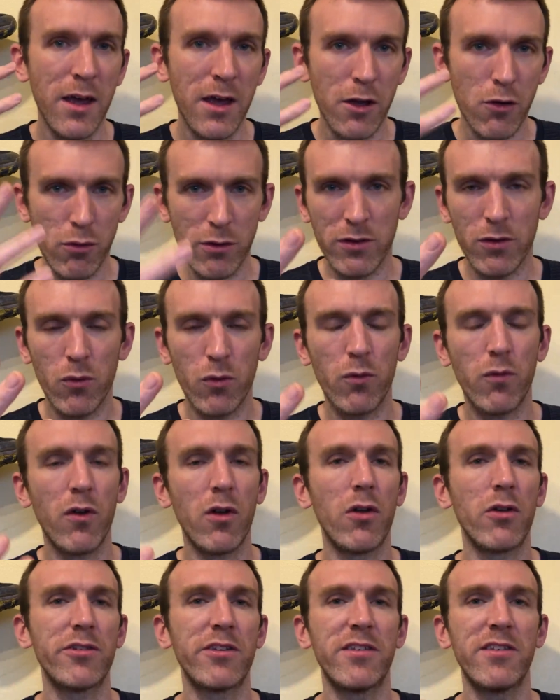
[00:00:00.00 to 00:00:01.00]
critical
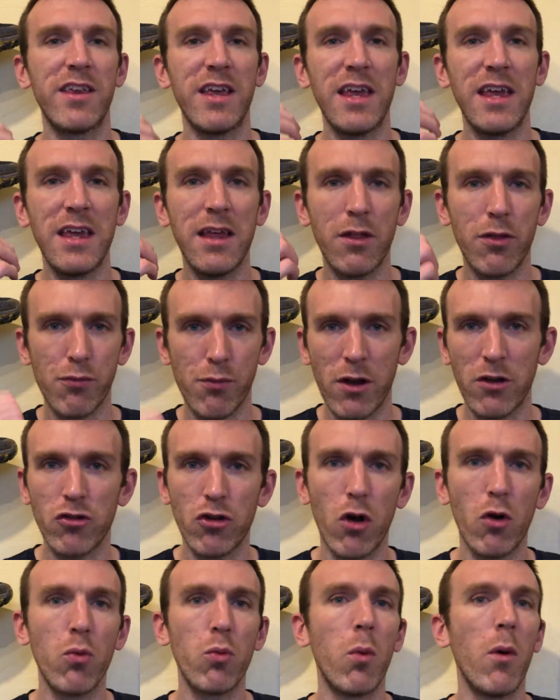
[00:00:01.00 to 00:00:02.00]
velocity,
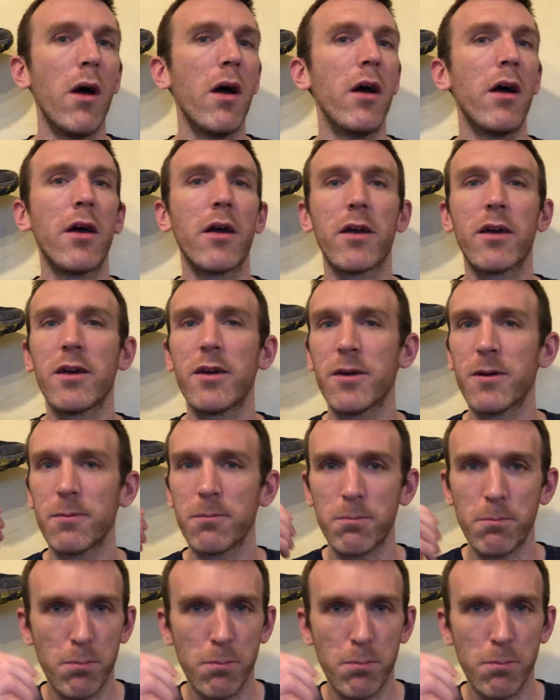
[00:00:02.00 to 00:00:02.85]
threshold work,